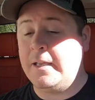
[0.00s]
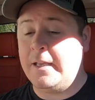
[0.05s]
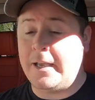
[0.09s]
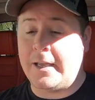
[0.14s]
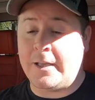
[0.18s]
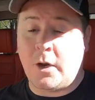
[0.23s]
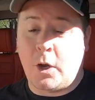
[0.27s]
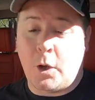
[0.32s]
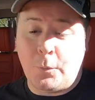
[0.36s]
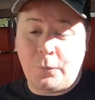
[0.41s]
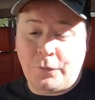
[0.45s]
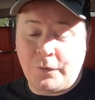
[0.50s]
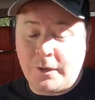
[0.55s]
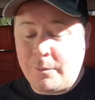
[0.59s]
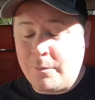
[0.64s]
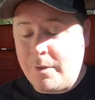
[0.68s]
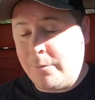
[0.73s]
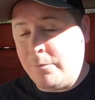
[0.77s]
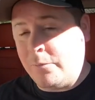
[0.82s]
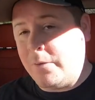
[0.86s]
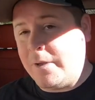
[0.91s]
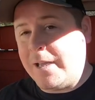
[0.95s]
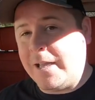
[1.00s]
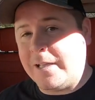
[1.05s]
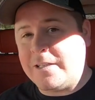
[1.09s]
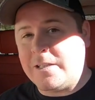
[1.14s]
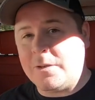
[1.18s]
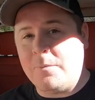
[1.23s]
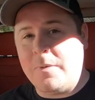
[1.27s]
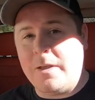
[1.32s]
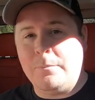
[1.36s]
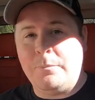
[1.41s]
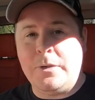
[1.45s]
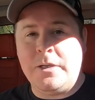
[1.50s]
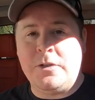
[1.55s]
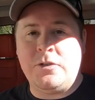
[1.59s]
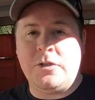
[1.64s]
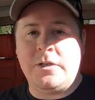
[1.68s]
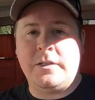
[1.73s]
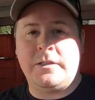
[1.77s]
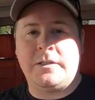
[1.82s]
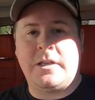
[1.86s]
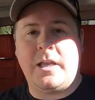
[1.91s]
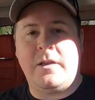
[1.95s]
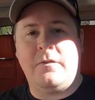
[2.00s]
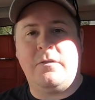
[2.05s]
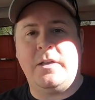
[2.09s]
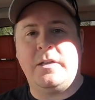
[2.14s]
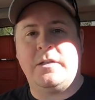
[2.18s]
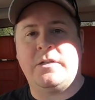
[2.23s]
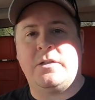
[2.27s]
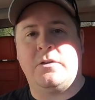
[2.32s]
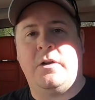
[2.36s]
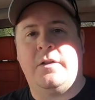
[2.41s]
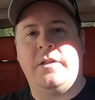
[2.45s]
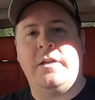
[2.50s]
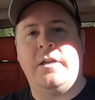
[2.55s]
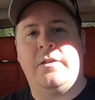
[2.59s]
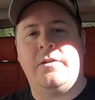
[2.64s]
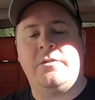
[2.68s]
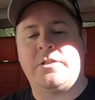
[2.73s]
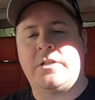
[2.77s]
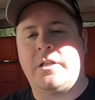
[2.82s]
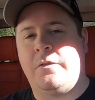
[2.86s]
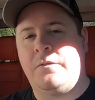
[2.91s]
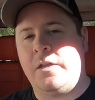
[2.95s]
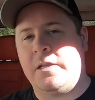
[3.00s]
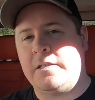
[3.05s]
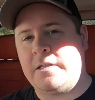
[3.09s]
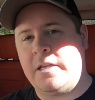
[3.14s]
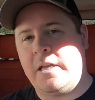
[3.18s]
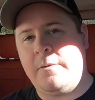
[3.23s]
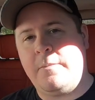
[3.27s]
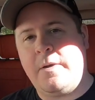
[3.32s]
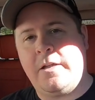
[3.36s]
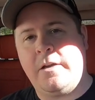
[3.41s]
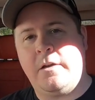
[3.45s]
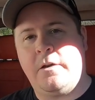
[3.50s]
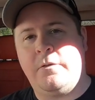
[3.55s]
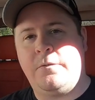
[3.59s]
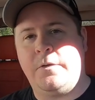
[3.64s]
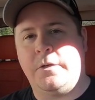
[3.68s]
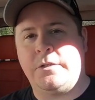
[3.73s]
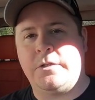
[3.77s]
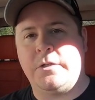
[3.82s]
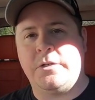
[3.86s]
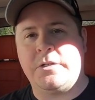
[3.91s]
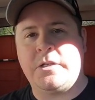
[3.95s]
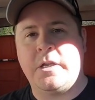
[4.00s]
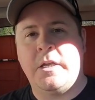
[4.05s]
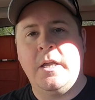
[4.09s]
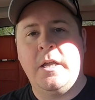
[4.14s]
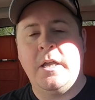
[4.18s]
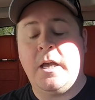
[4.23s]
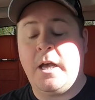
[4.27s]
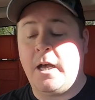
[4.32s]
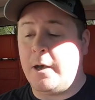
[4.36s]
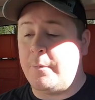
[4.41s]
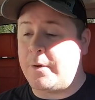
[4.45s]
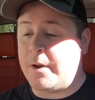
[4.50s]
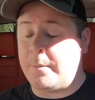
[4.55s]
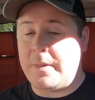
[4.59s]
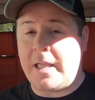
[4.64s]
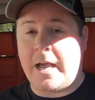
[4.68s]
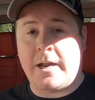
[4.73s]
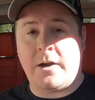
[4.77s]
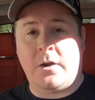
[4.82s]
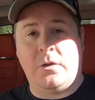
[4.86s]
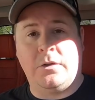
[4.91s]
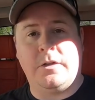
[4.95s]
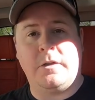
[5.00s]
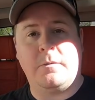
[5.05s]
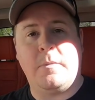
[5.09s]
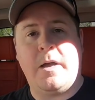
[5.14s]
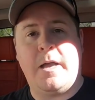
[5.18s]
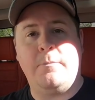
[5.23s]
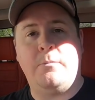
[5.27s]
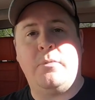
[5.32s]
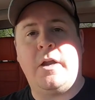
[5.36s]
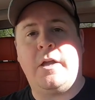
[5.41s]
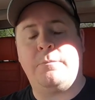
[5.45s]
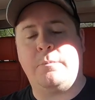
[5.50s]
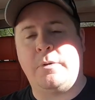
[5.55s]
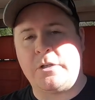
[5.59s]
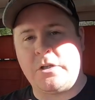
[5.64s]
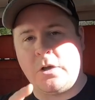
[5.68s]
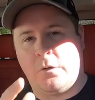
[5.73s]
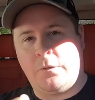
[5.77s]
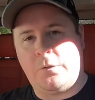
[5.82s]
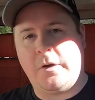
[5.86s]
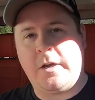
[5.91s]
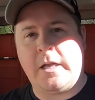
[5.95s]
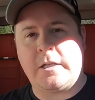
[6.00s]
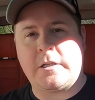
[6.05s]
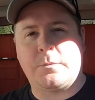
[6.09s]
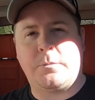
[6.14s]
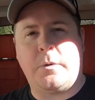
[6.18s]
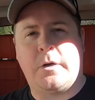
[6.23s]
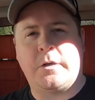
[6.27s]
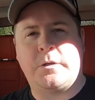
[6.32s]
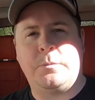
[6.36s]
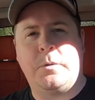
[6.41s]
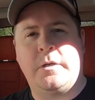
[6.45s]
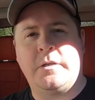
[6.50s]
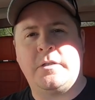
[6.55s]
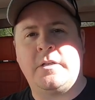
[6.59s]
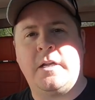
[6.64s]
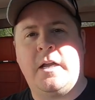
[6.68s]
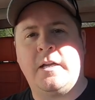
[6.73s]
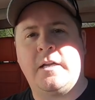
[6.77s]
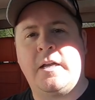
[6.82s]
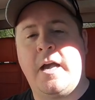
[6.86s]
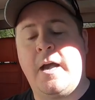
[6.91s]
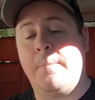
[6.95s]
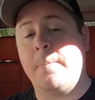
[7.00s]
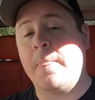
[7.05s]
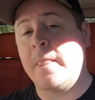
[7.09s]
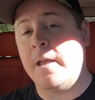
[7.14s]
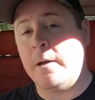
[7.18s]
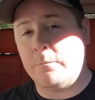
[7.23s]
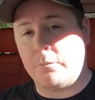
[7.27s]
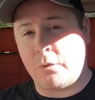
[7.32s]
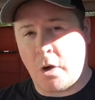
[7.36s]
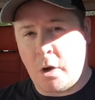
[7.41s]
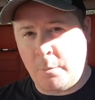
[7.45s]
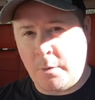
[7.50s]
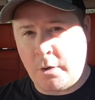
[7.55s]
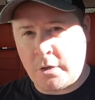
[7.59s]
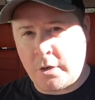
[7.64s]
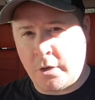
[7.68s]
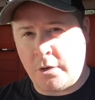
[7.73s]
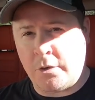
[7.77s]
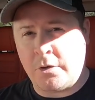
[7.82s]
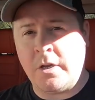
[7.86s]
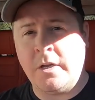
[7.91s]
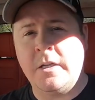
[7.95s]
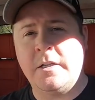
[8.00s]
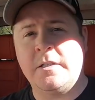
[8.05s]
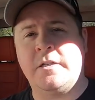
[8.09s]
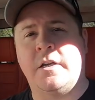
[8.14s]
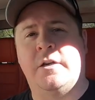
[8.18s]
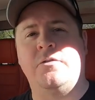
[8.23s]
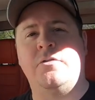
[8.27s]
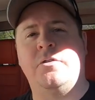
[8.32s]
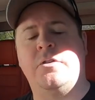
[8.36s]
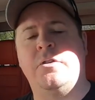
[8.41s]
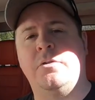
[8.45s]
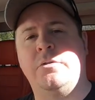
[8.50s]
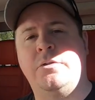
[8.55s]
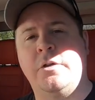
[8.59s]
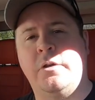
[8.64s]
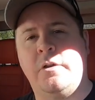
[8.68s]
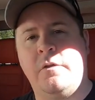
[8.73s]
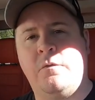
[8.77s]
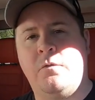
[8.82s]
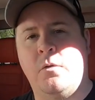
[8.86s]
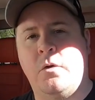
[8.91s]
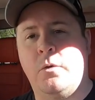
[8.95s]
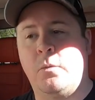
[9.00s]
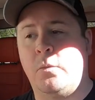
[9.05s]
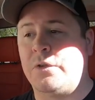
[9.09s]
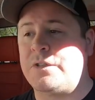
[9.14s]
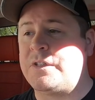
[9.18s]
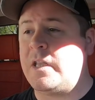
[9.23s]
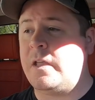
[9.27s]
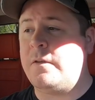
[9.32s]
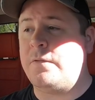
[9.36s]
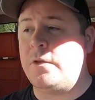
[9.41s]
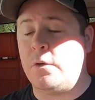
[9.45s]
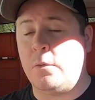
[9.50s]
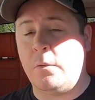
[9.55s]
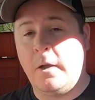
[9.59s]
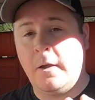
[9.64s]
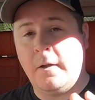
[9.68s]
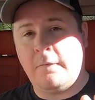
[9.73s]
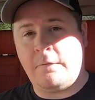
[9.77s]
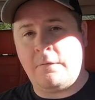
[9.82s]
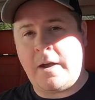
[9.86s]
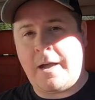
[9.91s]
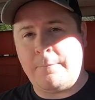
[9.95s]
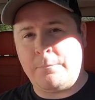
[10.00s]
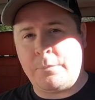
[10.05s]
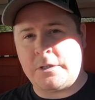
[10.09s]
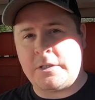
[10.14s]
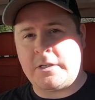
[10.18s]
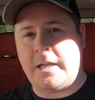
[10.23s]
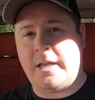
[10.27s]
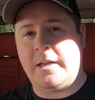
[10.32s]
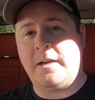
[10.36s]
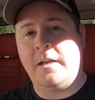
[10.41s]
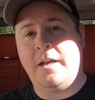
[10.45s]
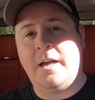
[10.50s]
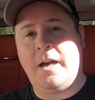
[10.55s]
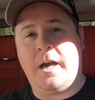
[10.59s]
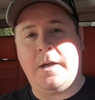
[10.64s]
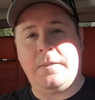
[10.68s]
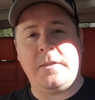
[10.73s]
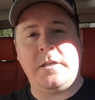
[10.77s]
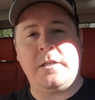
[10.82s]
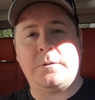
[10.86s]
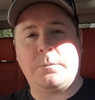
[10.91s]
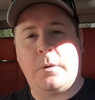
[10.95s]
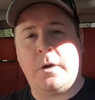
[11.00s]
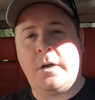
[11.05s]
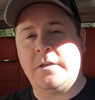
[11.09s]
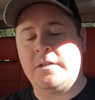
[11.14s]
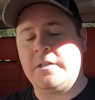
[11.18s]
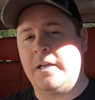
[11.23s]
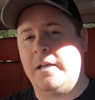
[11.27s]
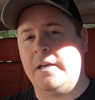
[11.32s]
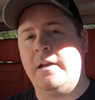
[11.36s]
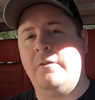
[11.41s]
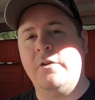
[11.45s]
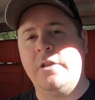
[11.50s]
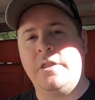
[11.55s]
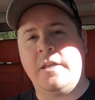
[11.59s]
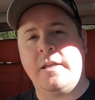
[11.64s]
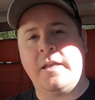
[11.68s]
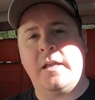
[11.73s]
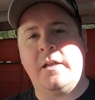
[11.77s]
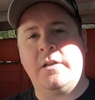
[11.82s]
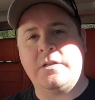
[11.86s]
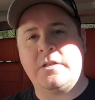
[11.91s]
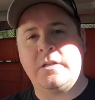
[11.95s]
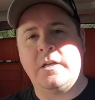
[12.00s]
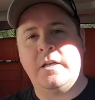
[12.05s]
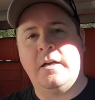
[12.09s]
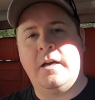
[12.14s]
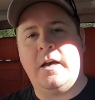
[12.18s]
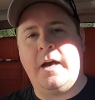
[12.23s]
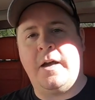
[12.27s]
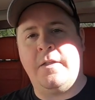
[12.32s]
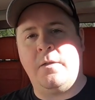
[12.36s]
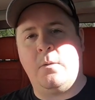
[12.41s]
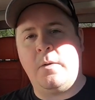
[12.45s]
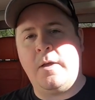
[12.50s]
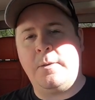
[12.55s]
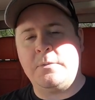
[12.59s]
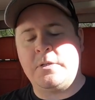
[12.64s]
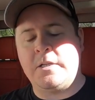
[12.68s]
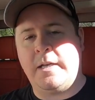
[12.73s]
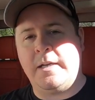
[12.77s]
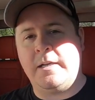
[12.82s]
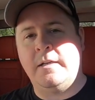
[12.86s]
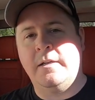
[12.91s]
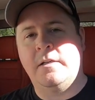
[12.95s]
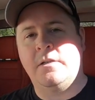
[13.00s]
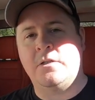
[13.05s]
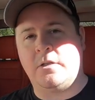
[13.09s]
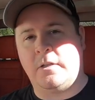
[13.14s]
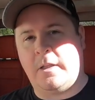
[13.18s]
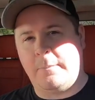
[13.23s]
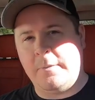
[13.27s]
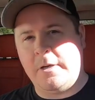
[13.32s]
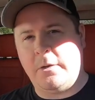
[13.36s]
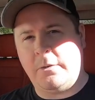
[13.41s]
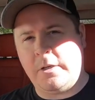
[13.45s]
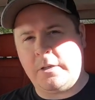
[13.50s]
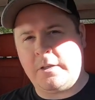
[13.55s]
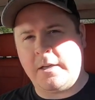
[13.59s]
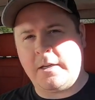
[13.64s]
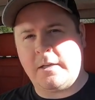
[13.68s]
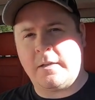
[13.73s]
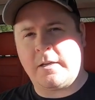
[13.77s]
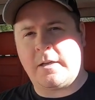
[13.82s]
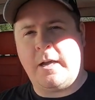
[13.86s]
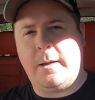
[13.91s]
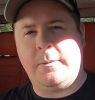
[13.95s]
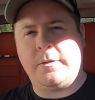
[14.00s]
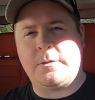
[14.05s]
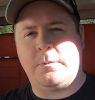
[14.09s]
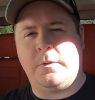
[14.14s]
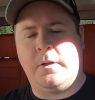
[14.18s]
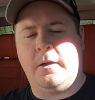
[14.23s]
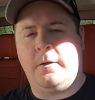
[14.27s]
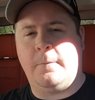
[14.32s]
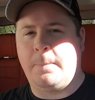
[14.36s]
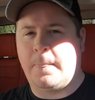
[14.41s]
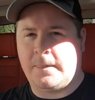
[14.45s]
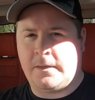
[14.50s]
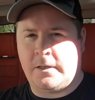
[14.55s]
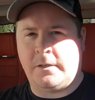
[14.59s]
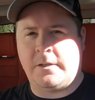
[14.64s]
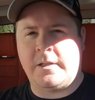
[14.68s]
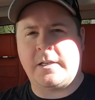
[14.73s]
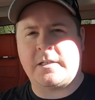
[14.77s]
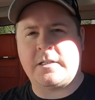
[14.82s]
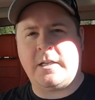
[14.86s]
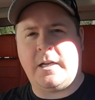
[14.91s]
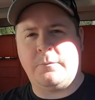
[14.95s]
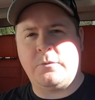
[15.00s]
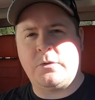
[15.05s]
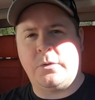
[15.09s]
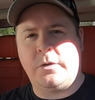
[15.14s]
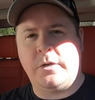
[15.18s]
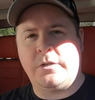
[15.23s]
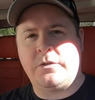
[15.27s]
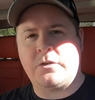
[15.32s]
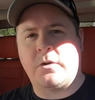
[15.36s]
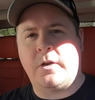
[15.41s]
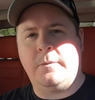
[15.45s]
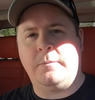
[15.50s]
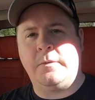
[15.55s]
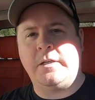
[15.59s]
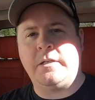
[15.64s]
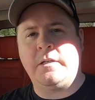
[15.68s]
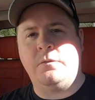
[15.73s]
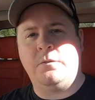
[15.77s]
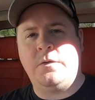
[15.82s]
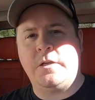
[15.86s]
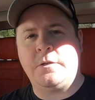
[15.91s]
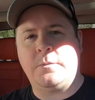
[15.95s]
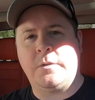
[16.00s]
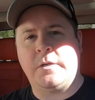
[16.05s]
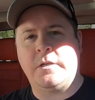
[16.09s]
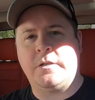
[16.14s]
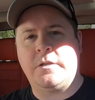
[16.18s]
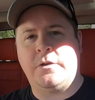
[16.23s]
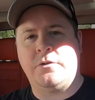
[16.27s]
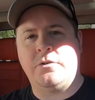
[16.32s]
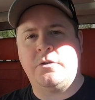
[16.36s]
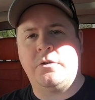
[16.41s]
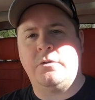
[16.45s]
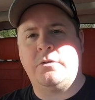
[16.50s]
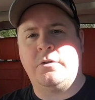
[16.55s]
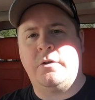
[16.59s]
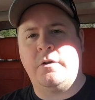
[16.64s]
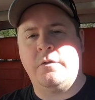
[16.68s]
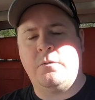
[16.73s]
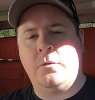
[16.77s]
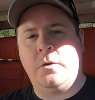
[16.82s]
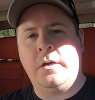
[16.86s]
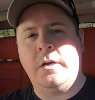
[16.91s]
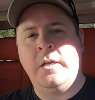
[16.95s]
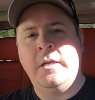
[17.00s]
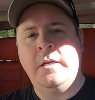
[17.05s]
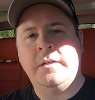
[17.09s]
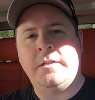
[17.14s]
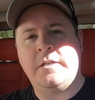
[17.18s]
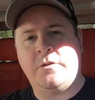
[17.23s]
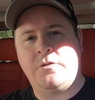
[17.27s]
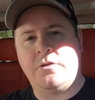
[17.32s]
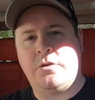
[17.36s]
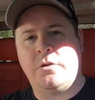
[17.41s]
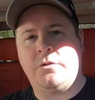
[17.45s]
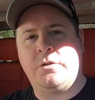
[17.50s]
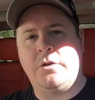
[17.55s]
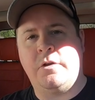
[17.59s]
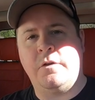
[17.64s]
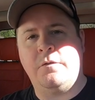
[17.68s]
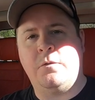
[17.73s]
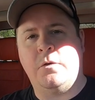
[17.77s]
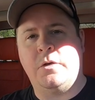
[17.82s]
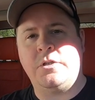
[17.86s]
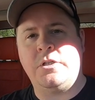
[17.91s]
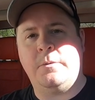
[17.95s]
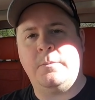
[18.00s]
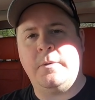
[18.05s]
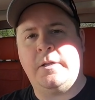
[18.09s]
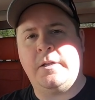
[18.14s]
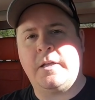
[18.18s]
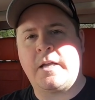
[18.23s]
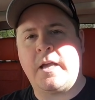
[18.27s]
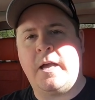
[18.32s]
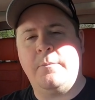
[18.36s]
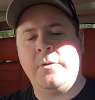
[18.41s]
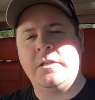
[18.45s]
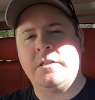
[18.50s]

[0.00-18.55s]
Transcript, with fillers: And hopefully maybe we get some MPG savings and all the other stuff they say about air filters, uh, but I'm not holding my breath. But don't forget sparksparts.com, promo code TundraDude34 will save you 5% on these parts and everything else on the website. So let me know what you think in the comments below. Till next time, Twitter, Instagram, LinkedIn, Facebook at TundraDude34, TundraDude34 gmail.com.